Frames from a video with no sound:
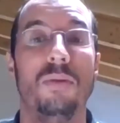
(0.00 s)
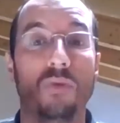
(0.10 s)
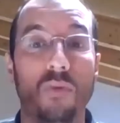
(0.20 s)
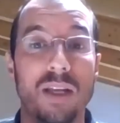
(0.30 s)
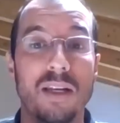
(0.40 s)

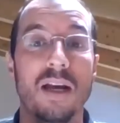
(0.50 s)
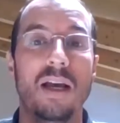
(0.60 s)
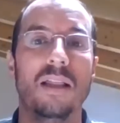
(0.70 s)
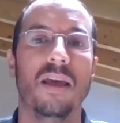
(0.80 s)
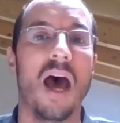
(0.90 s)
between
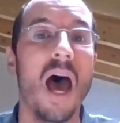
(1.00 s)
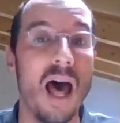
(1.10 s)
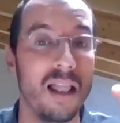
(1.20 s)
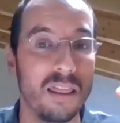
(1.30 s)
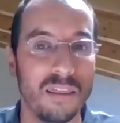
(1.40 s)
the
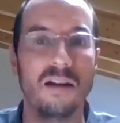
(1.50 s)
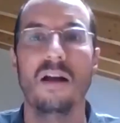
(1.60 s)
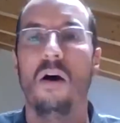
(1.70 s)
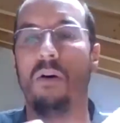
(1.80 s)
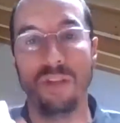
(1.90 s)
health
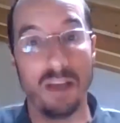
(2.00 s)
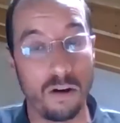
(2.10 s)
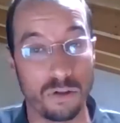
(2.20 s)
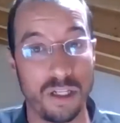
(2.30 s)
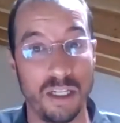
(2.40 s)
of the
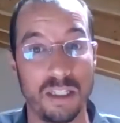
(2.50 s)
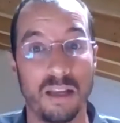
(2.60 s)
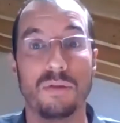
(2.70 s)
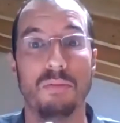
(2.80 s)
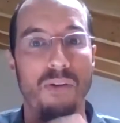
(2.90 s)

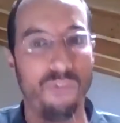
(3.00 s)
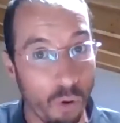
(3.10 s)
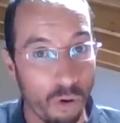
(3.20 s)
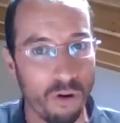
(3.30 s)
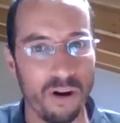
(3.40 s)
ecosystems
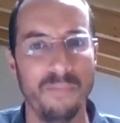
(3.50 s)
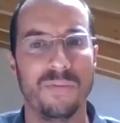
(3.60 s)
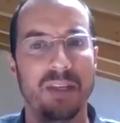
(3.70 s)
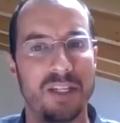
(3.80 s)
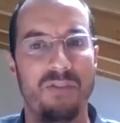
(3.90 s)
before
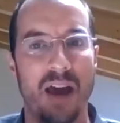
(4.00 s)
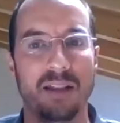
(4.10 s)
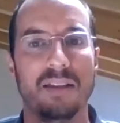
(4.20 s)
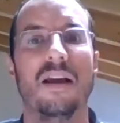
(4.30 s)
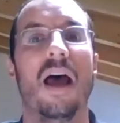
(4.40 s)
this
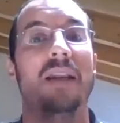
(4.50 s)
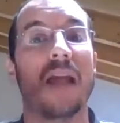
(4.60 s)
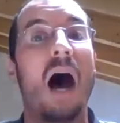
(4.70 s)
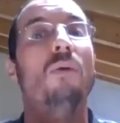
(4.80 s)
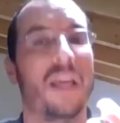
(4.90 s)
event and
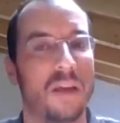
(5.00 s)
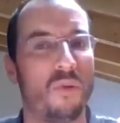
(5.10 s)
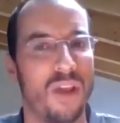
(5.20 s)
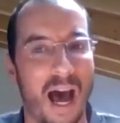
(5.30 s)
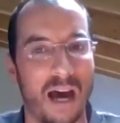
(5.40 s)
how they
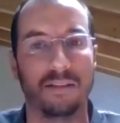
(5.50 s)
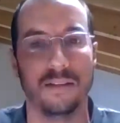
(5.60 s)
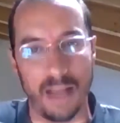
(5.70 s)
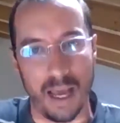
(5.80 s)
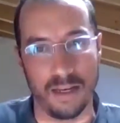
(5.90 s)
react
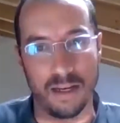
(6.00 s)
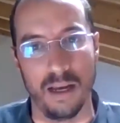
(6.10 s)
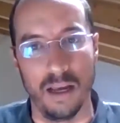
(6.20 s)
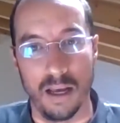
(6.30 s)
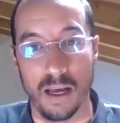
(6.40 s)
then
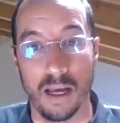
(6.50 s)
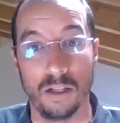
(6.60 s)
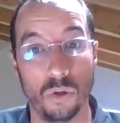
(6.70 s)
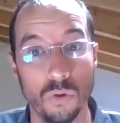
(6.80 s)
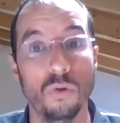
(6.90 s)

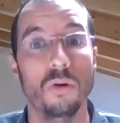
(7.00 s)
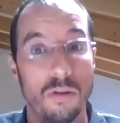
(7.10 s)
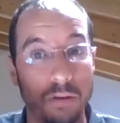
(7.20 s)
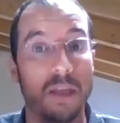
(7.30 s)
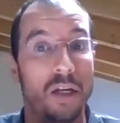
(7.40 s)
to the